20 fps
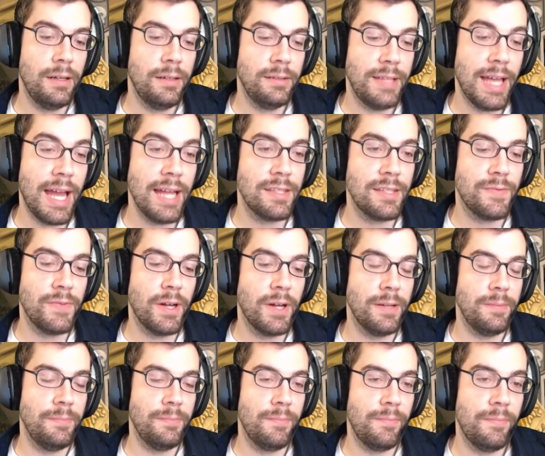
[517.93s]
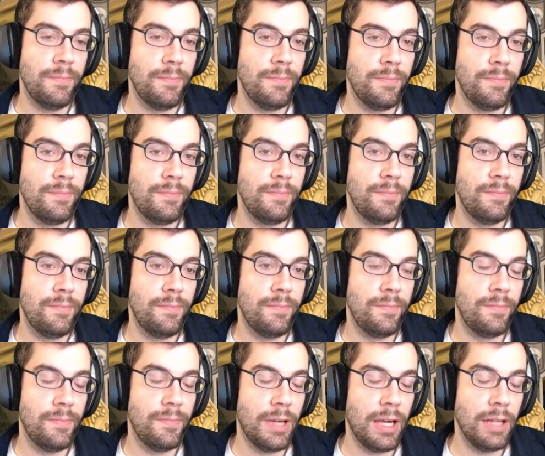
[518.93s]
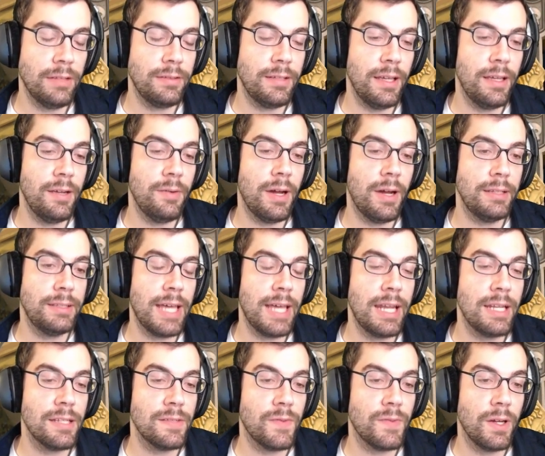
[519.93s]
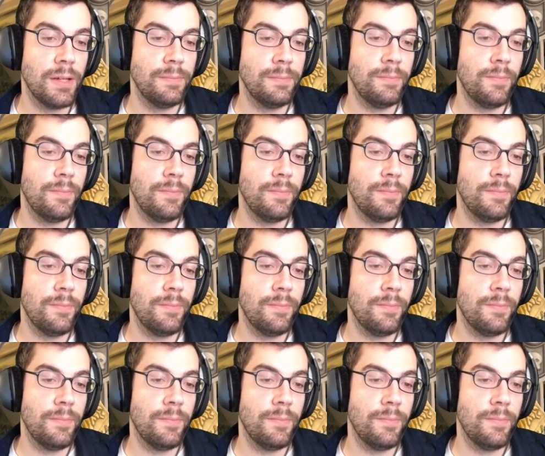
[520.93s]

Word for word: That's fun. I'll tell you what, that is fun.